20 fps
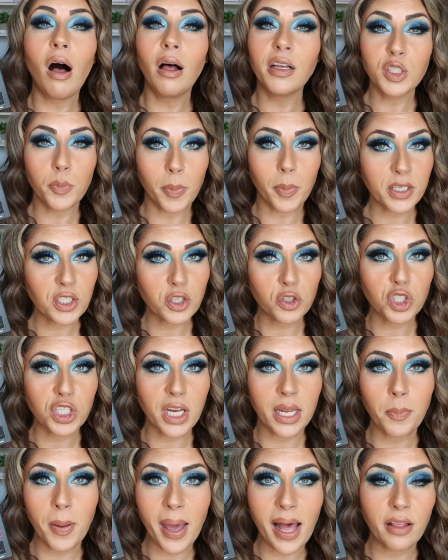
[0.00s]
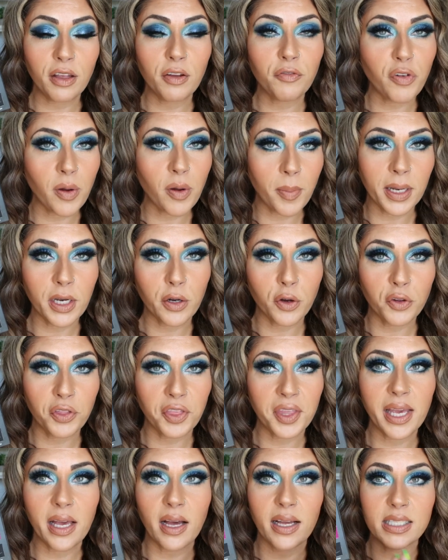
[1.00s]
all special shade palette from
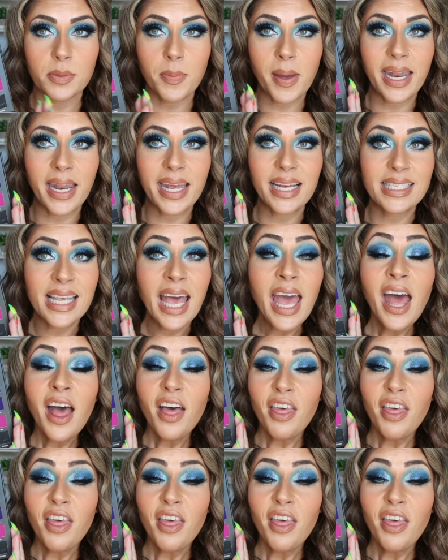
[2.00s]
Unearthly Cosmetics,